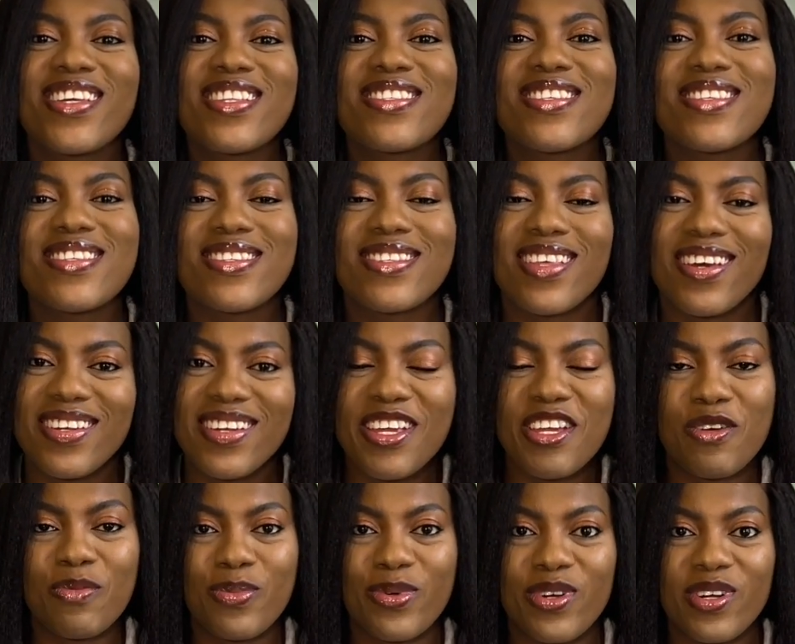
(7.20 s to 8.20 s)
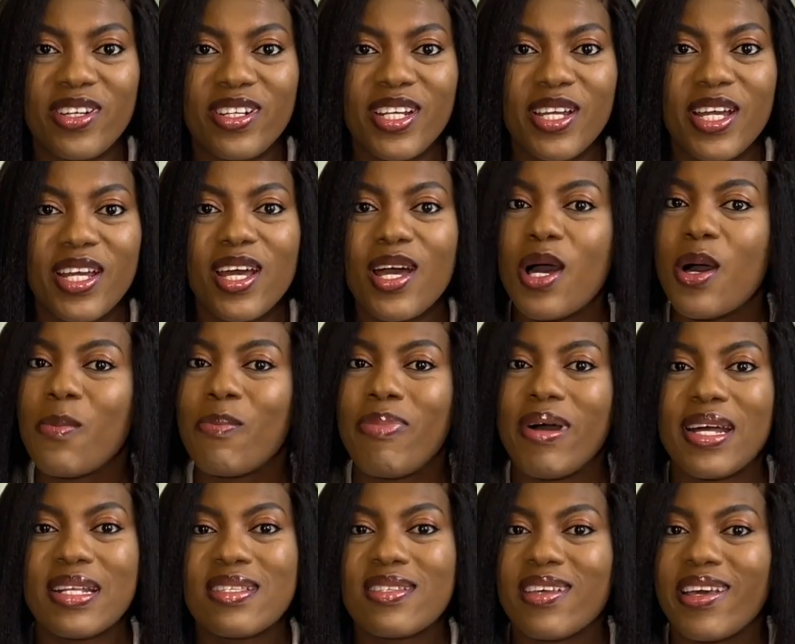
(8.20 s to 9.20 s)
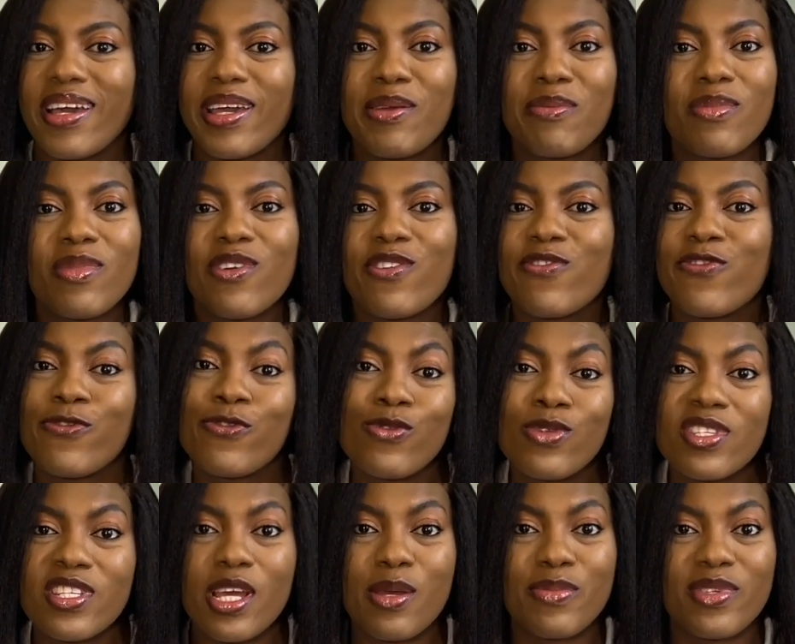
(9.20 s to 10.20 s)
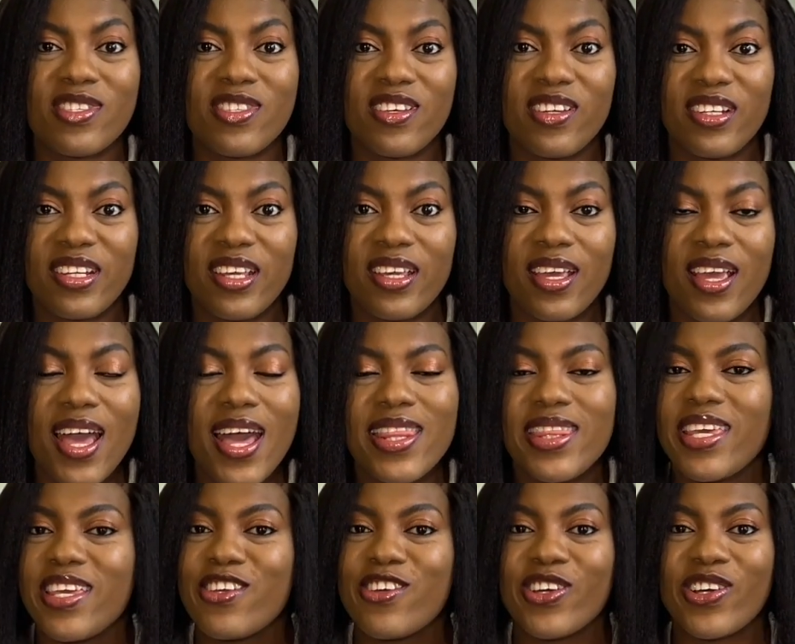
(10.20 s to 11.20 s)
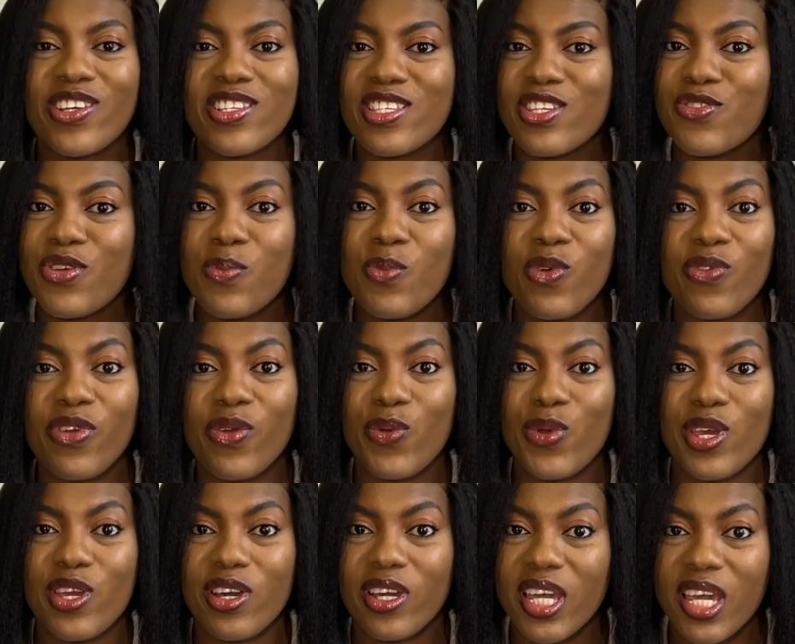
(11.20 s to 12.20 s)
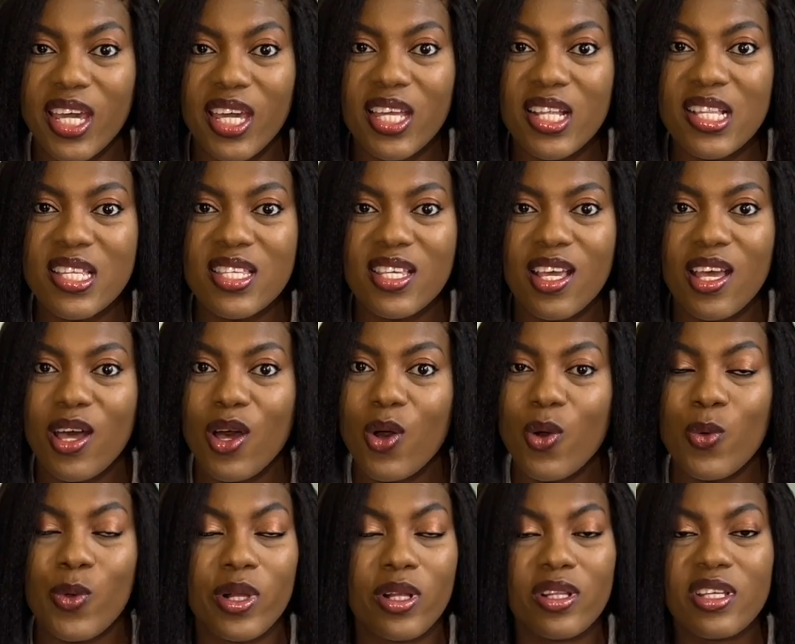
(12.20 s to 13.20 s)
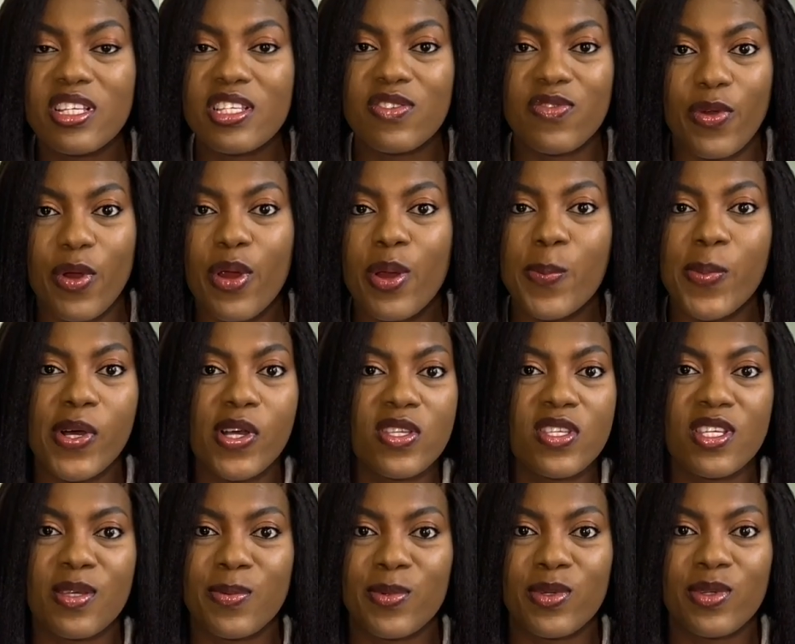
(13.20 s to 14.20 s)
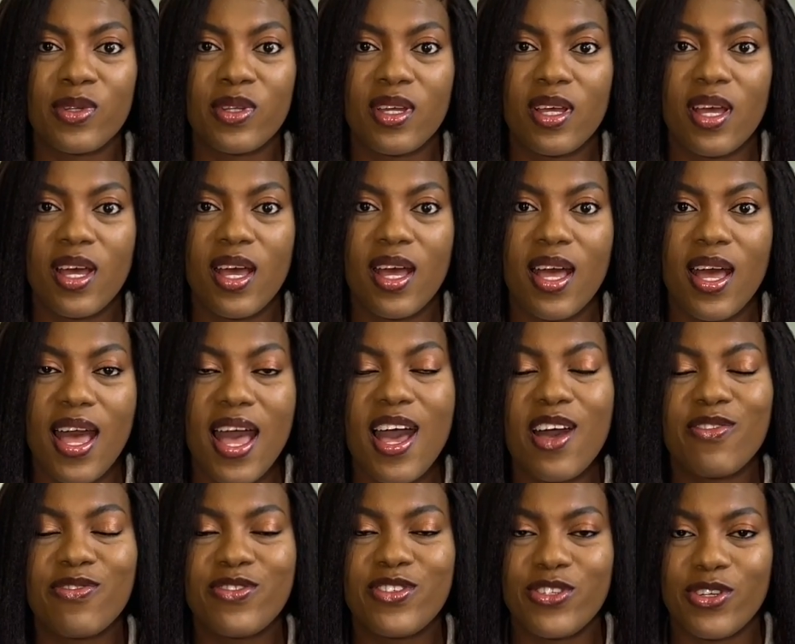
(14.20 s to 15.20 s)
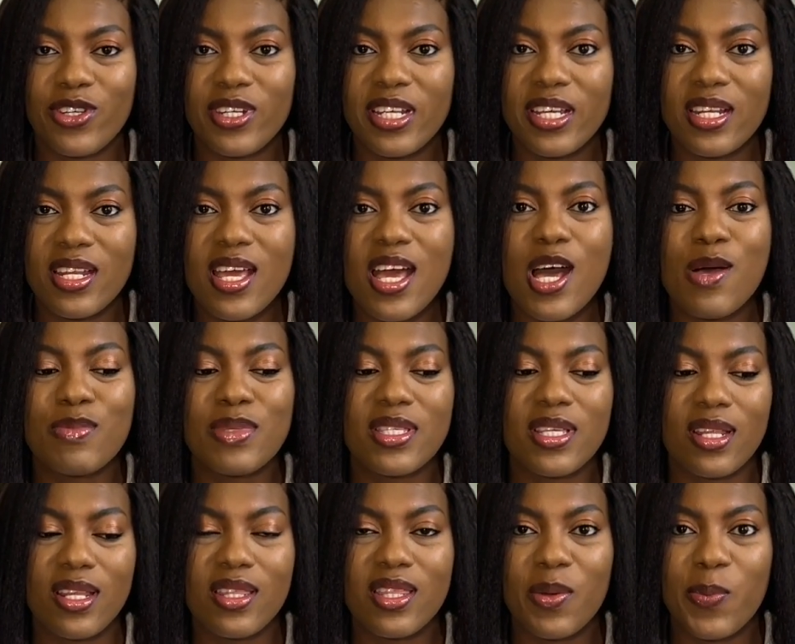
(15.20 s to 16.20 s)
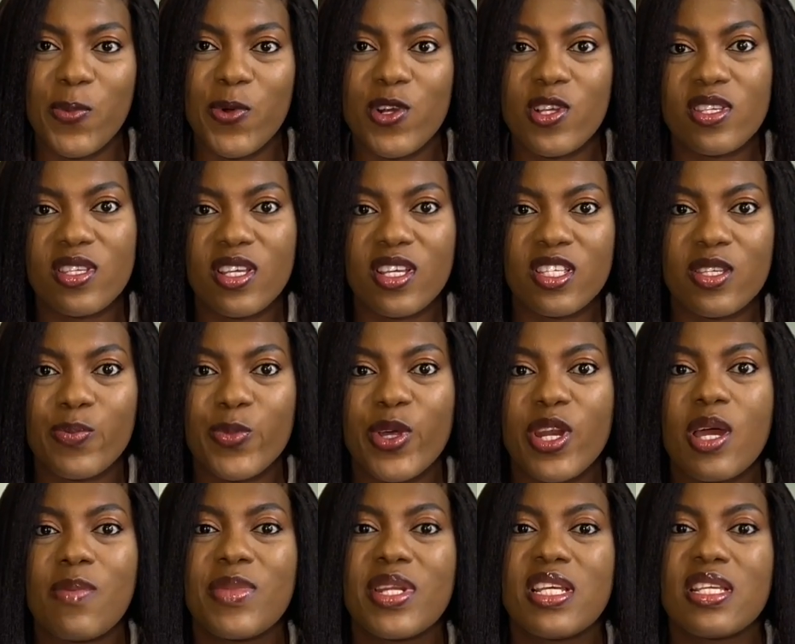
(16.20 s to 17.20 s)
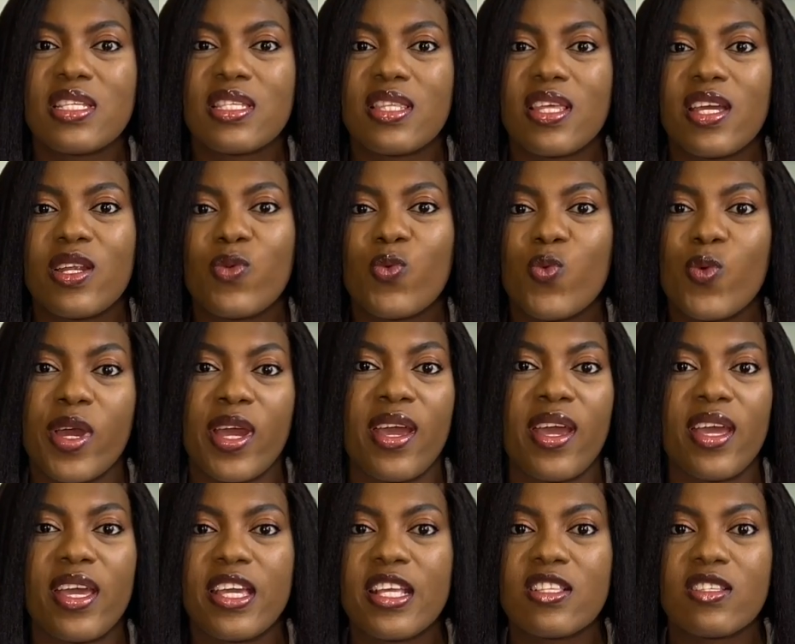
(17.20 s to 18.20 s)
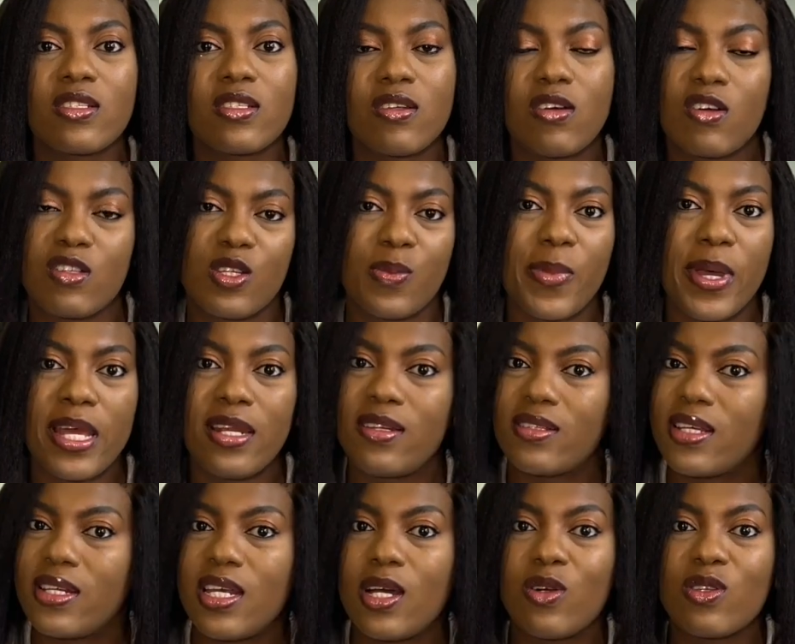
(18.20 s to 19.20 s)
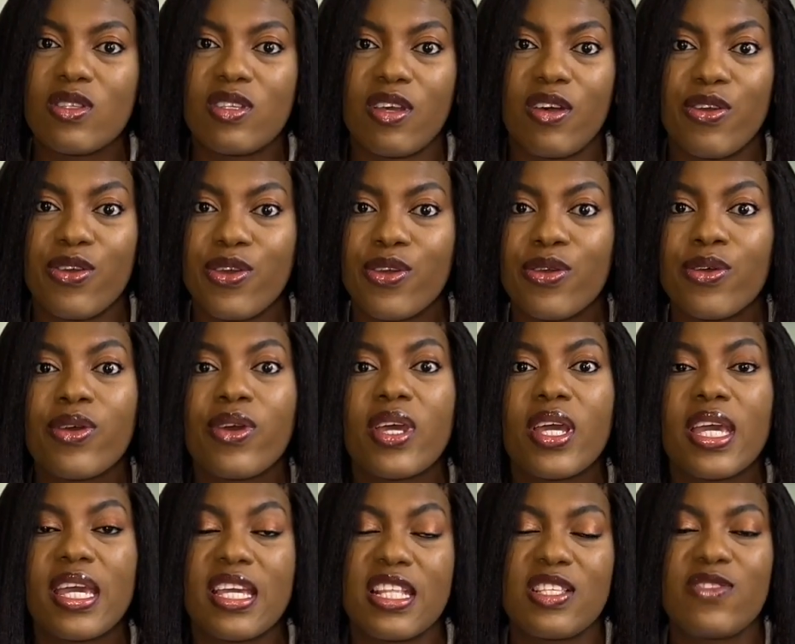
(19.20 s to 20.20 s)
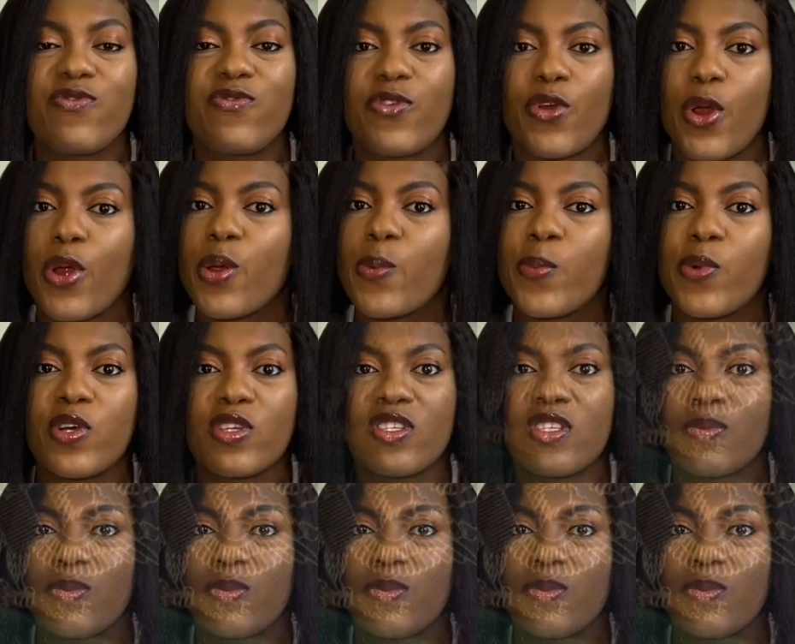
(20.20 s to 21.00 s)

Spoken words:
to study abroad, part-time, full-time study, and then you're considering moving with your kids, well, it's very possible. I've done it. I'm still in the process, but I'm in a state where it's on autopilot, and I'll tell you, it's very possible.